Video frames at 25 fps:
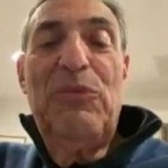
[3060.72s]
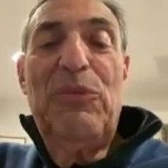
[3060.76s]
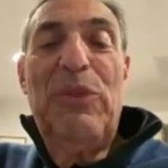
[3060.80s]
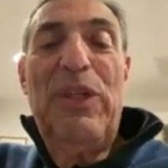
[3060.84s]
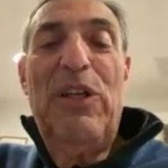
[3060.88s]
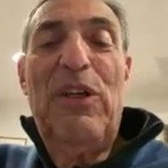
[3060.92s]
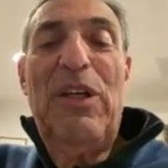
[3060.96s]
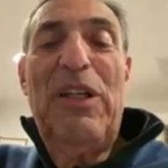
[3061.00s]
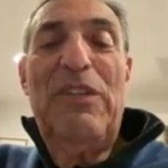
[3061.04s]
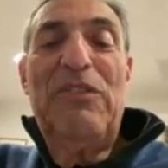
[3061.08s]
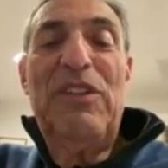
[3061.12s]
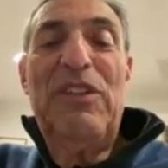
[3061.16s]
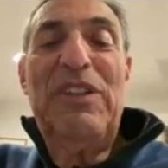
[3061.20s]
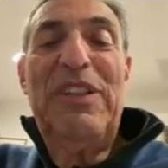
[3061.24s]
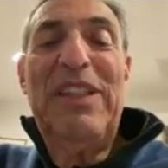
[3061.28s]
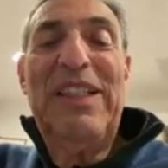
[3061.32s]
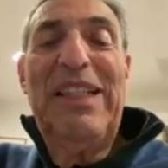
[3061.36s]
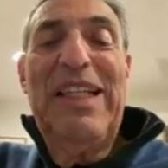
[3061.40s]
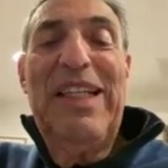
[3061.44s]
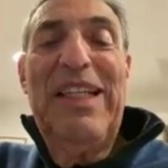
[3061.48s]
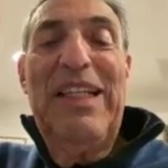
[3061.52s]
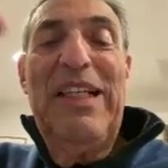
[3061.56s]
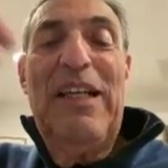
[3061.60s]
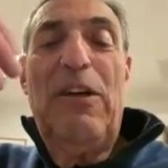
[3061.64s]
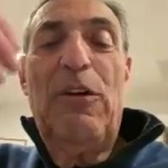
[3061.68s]
we don't have to
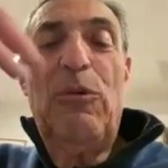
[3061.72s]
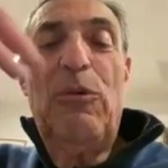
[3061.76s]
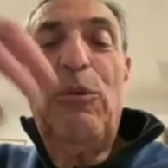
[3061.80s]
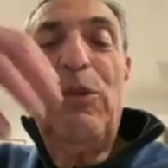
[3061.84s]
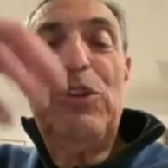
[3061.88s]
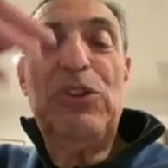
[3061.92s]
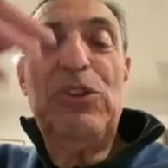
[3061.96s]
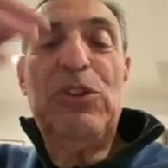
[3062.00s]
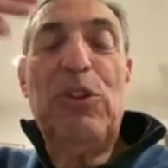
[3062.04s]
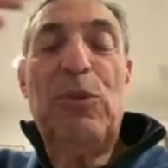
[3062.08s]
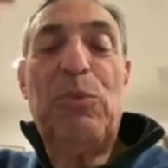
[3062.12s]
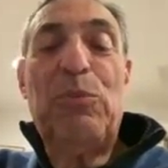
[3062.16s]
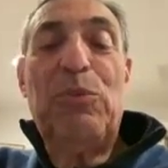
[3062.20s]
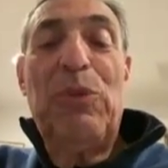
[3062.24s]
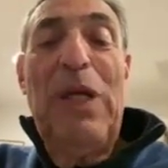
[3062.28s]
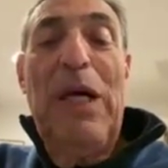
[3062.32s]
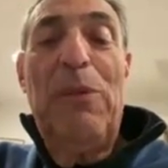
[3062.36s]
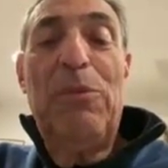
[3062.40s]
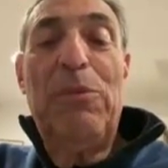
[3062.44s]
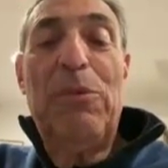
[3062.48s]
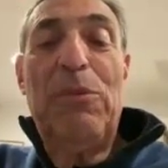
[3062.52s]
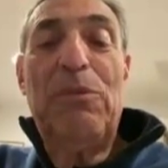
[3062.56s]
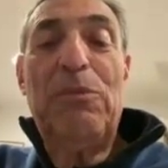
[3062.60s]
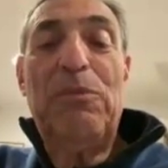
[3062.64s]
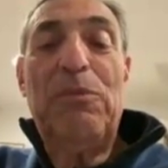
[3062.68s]
dig at our original
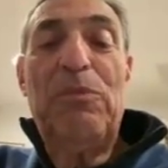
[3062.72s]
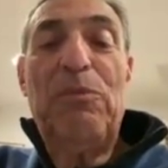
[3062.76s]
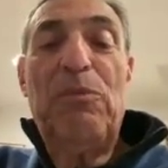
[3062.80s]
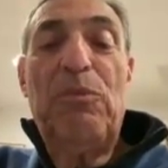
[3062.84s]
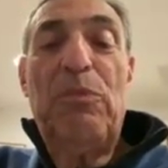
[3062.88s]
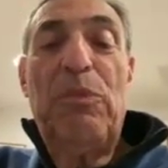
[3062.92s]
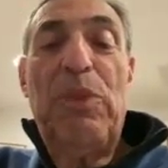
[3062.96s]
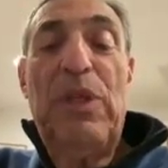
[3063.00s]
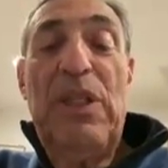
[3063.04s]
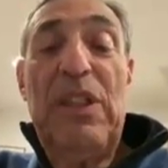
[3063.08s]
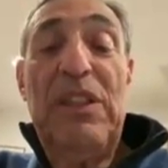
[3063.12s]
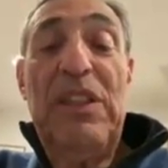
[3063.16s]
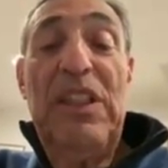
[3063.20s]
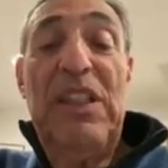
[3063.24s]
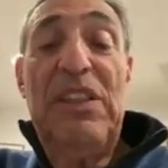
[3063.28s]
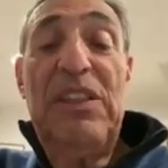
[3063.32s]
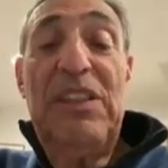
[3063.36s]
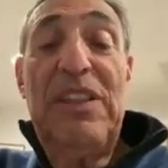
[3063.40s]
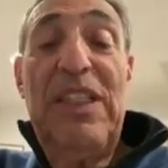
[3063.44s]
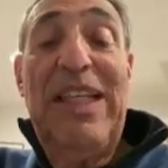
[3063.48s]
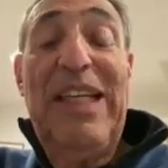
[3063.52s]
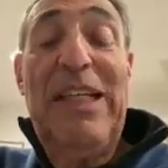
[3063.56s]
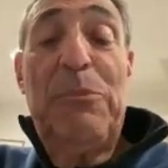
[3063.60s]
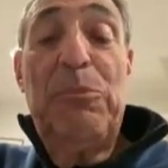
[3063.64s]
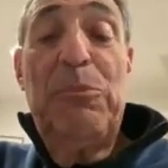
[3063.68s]
problem, but at least
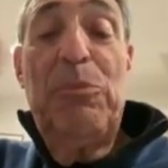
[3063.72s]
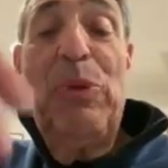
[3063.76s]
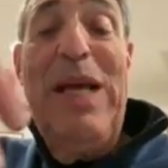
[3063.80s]
they get